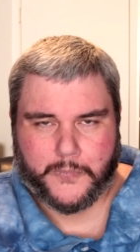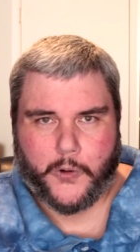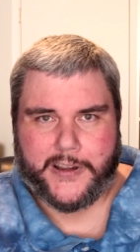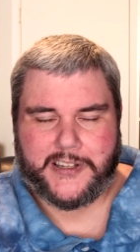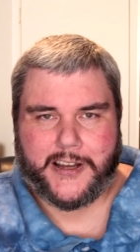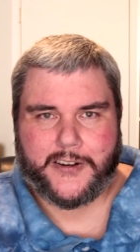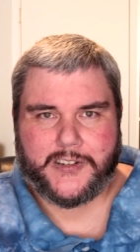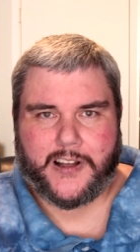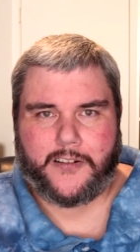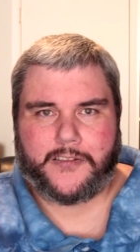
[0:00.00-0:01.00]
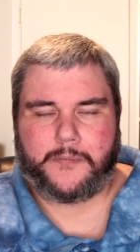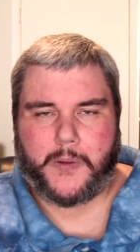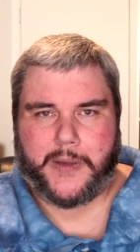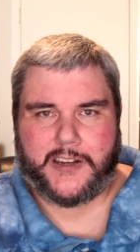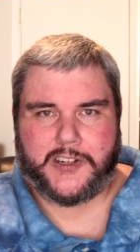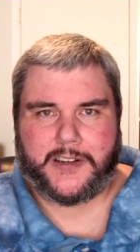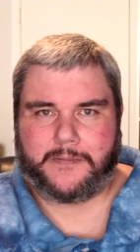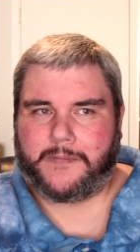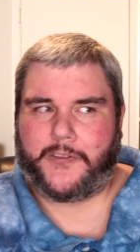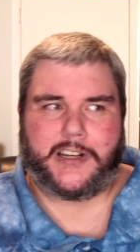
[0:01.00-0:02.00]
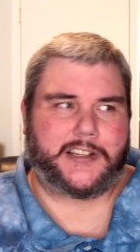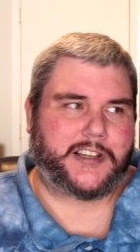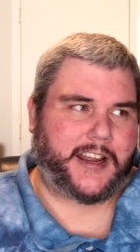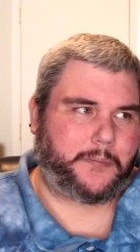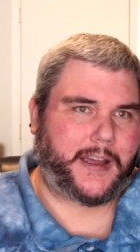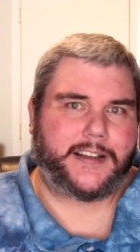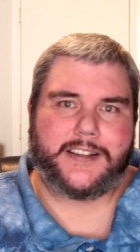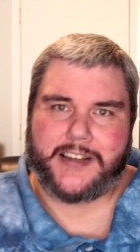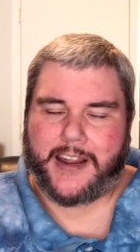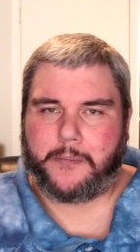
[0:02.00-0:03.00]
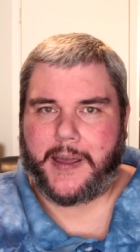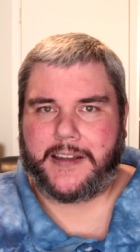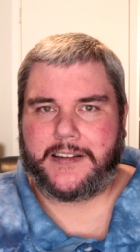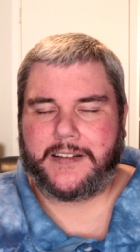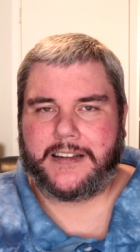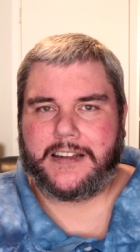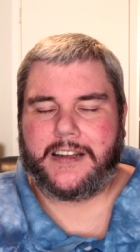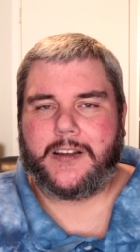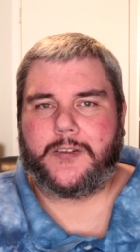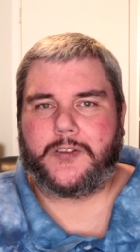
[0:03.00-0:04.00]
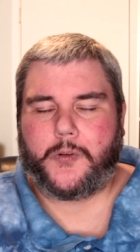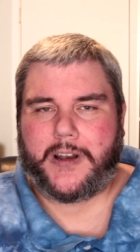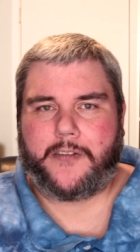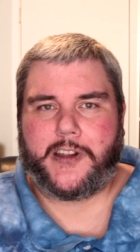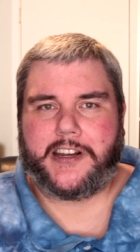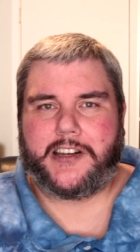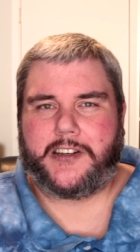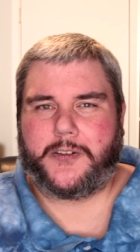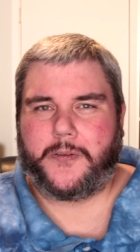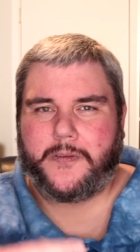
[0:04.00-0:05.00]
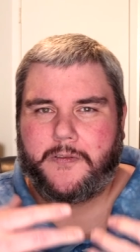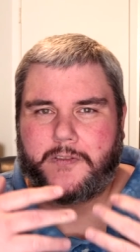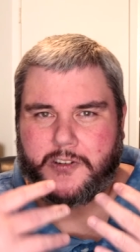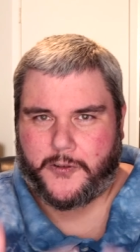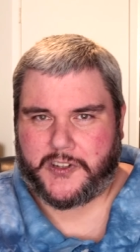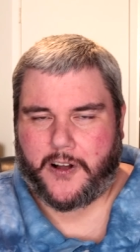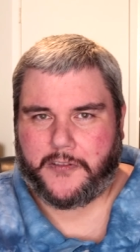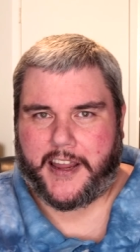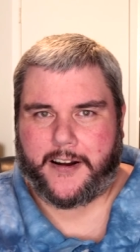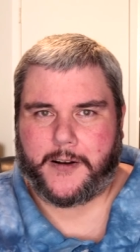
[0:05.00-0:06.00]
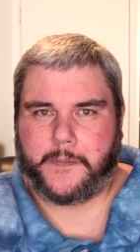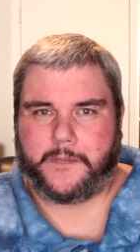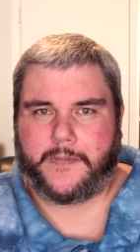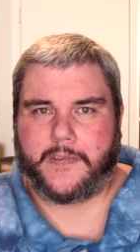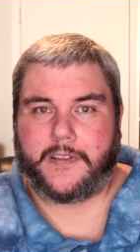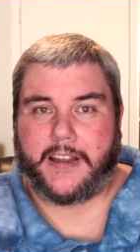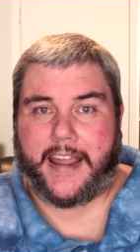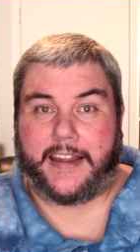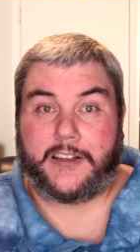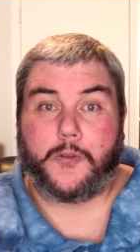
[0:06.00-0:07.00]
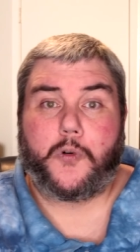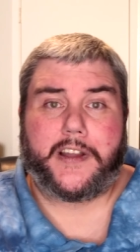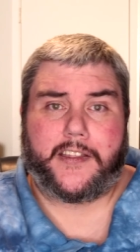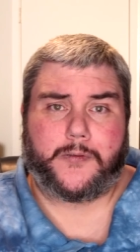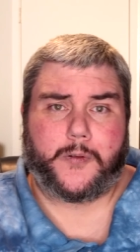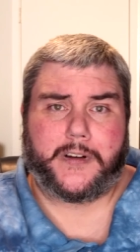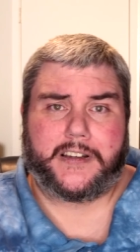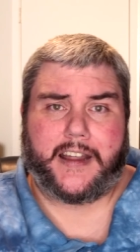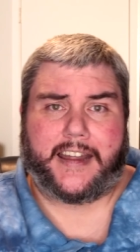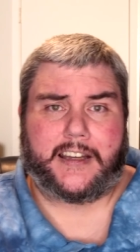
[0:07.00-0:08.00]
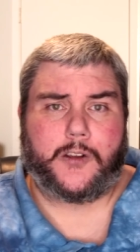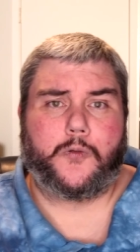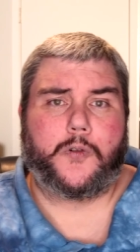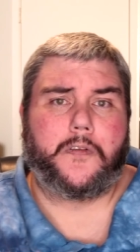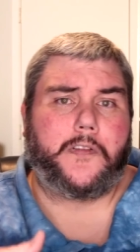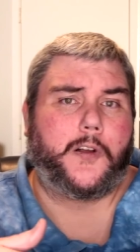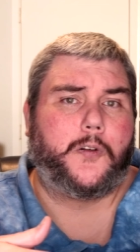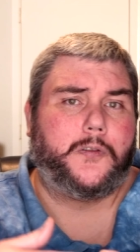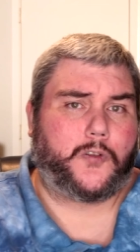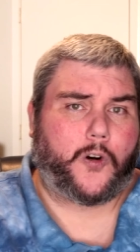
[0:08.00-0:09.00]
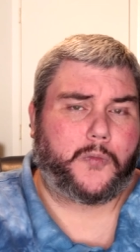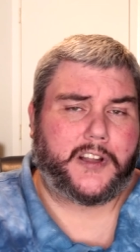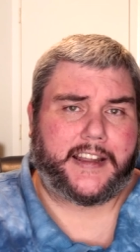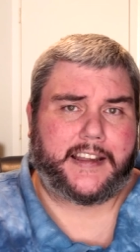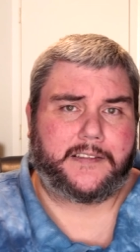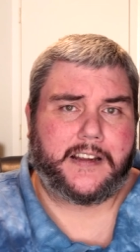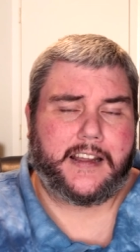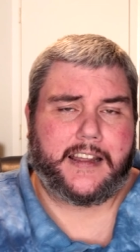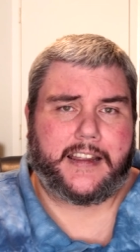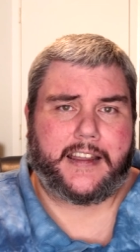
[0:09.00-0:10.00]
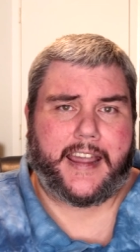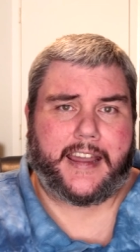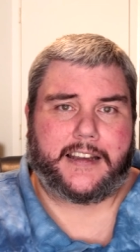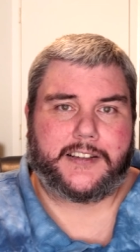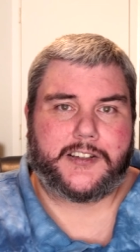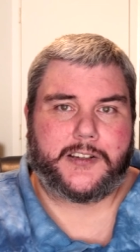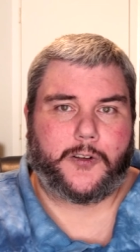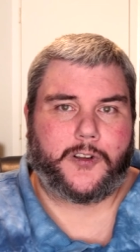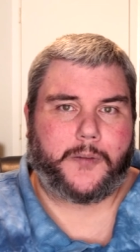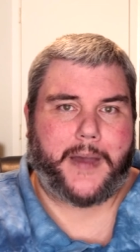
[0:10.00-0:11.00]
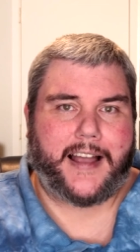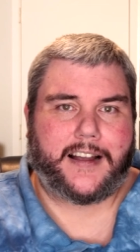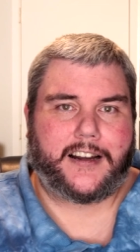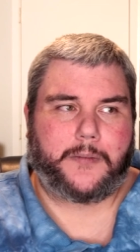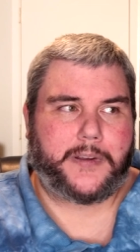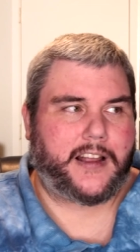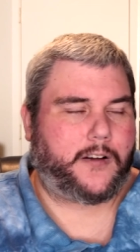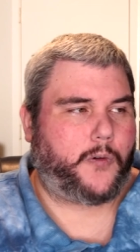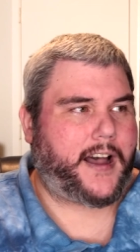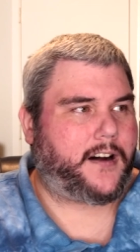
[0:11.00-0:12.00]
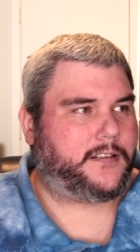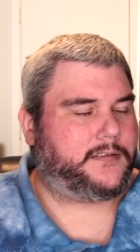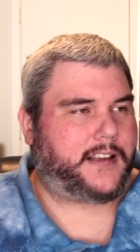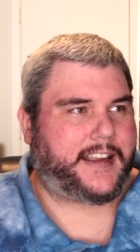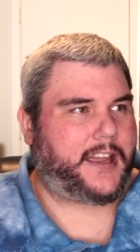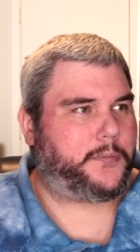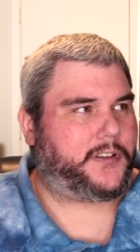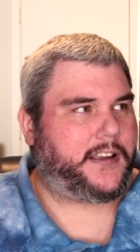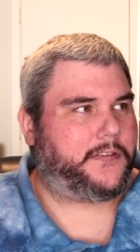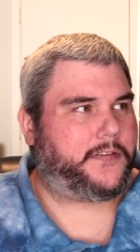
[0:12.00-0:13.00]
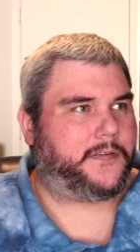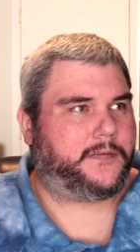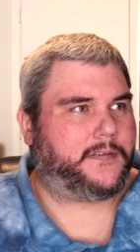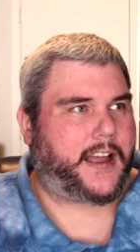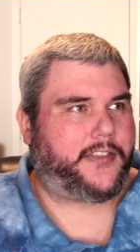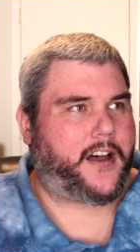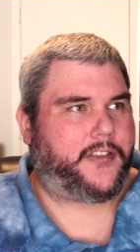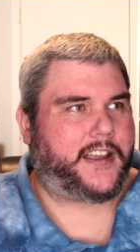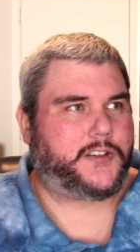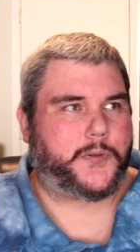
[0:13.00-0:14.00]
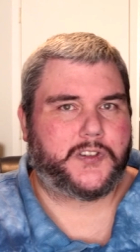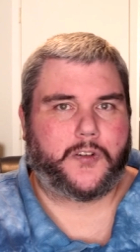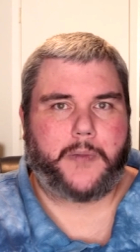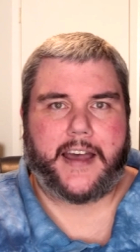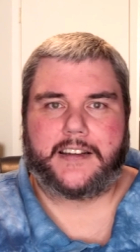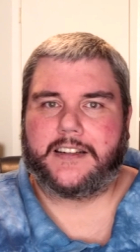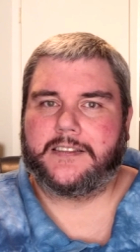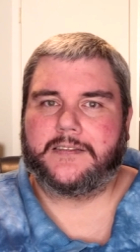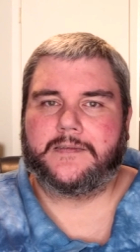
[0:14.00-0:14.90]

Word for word: Go easy on yourself. Be patient. If you need to stay in bed, stay in bed. Do whatever you need to do. Your self care and you will get through it and you will feel normal again. And you'll look back on it and be like, wow, I can't believe I thought things were so bad.